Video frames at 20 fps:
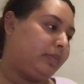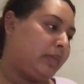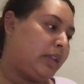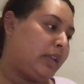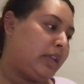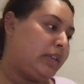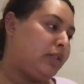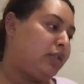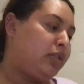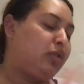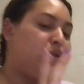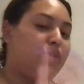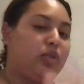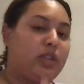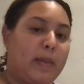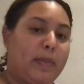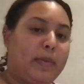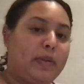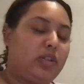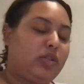There's two
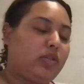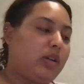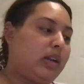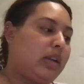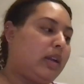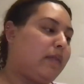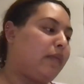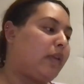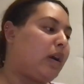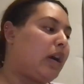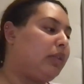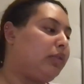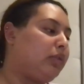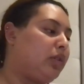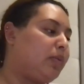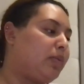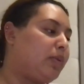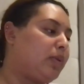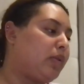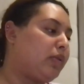types of screening for
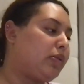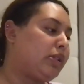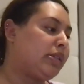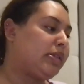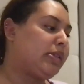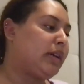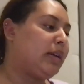osteoporosis: